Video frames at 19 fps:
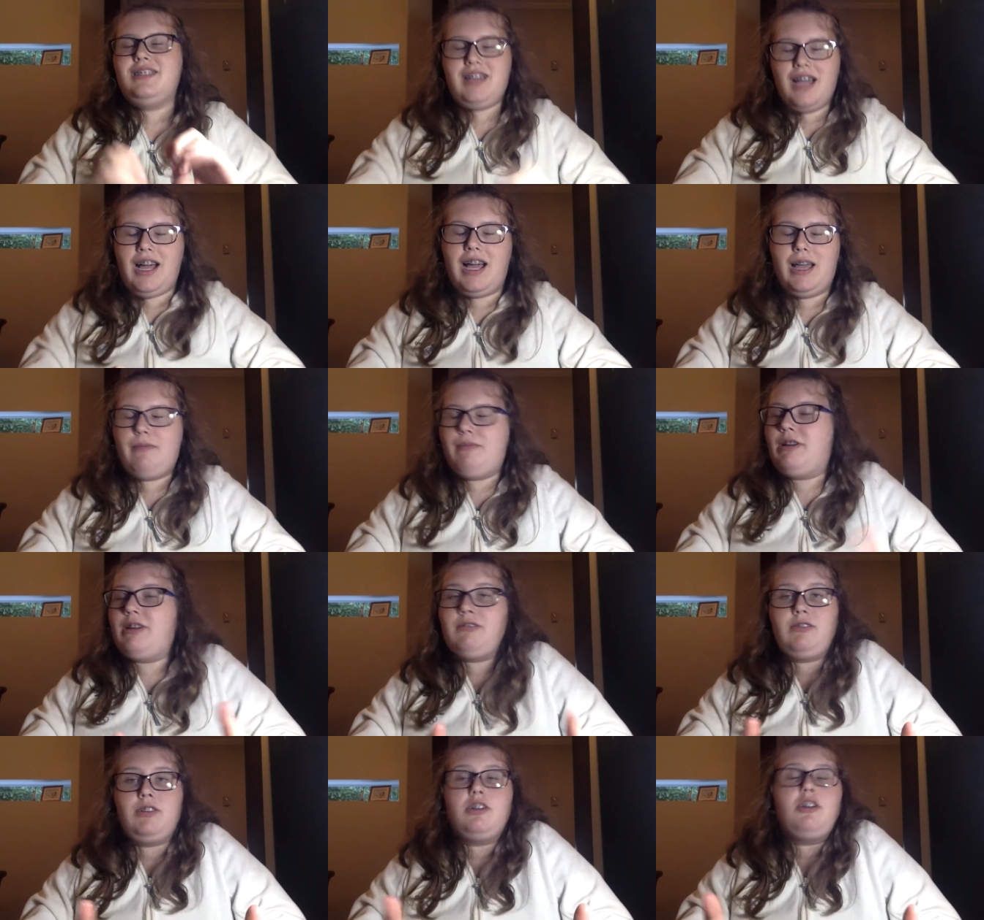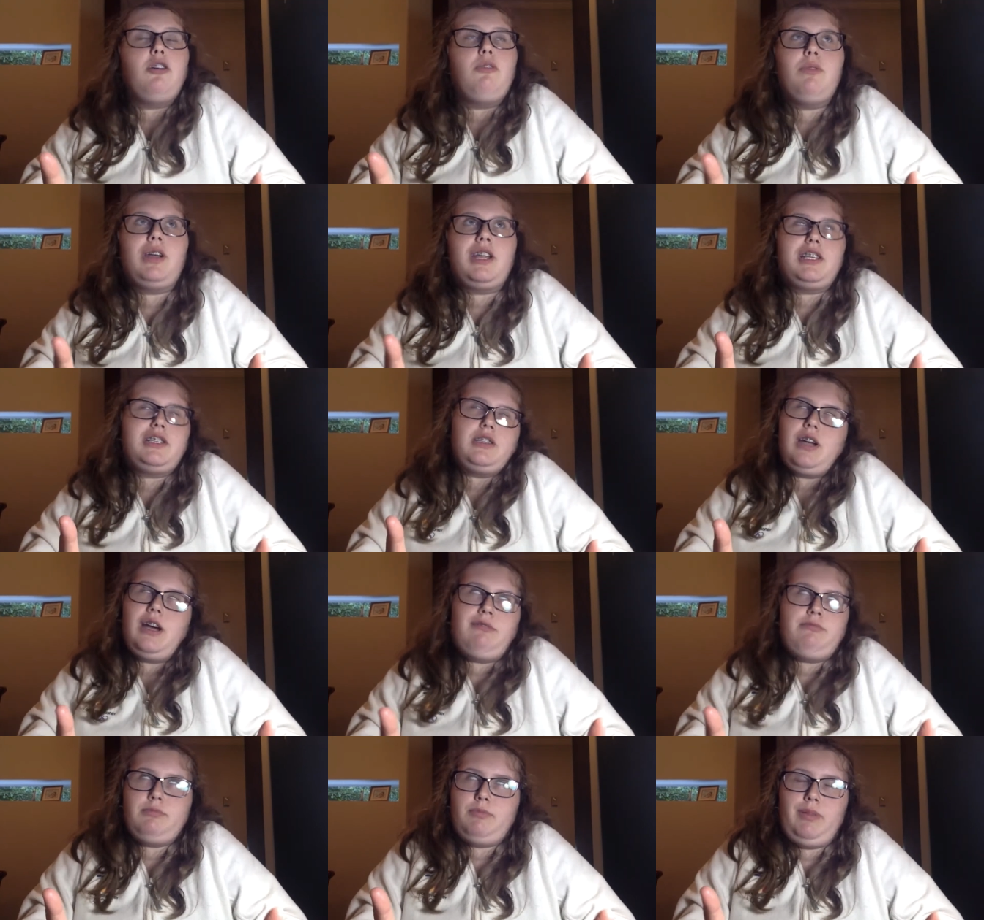time. I don't know when I
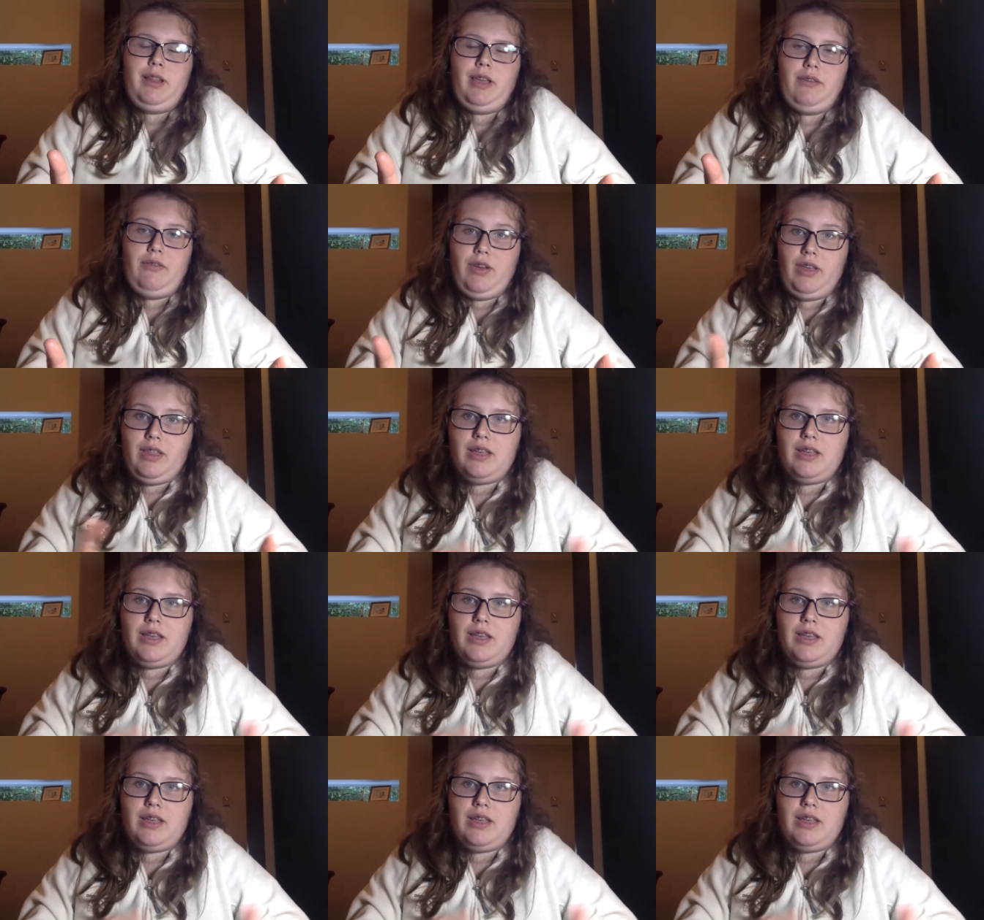stopped believing